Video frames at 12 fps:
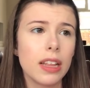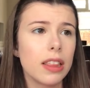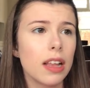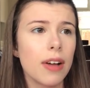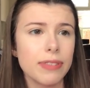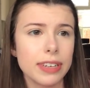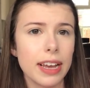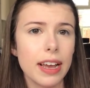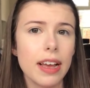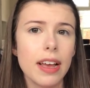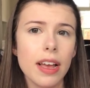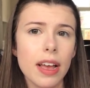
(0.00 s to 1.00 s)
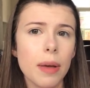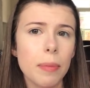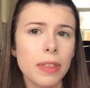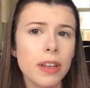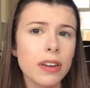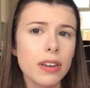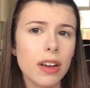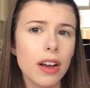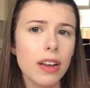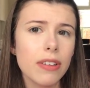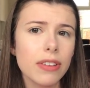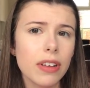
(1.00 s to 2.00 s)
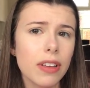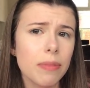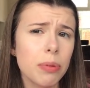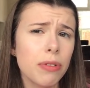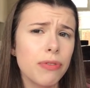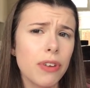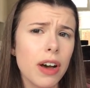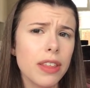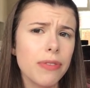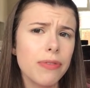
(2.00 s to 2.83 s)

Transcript: Loved it. But then I prefer the